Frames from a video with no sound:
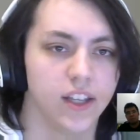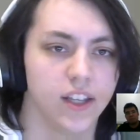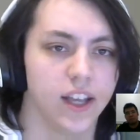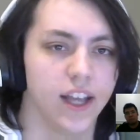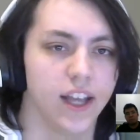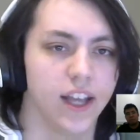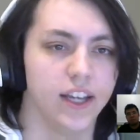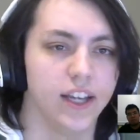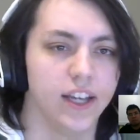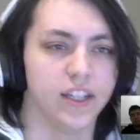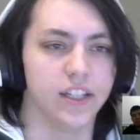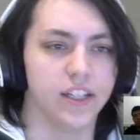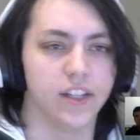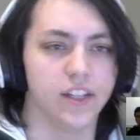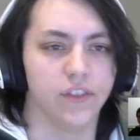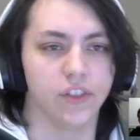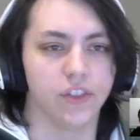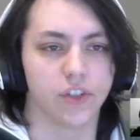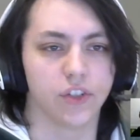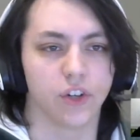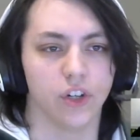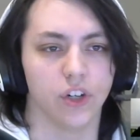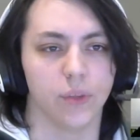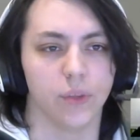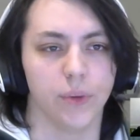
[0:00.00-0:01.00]
at any given
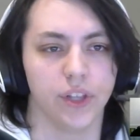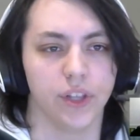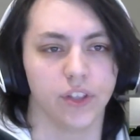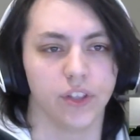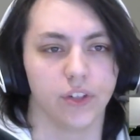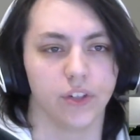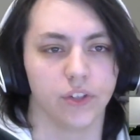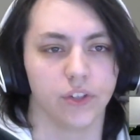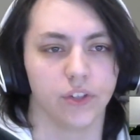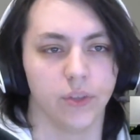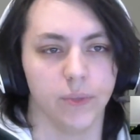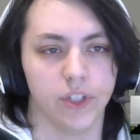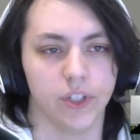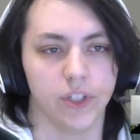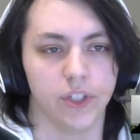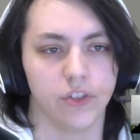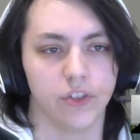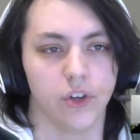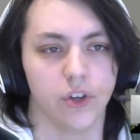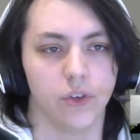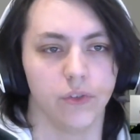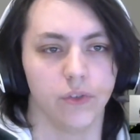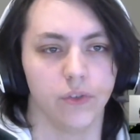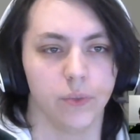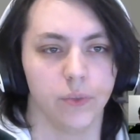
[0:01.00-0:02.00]
tournament, there's going to be
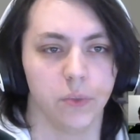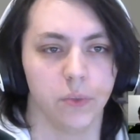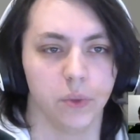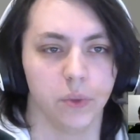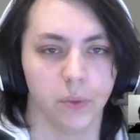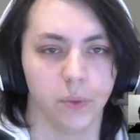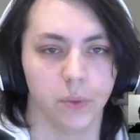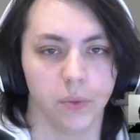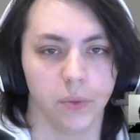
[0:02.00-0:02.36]
so few people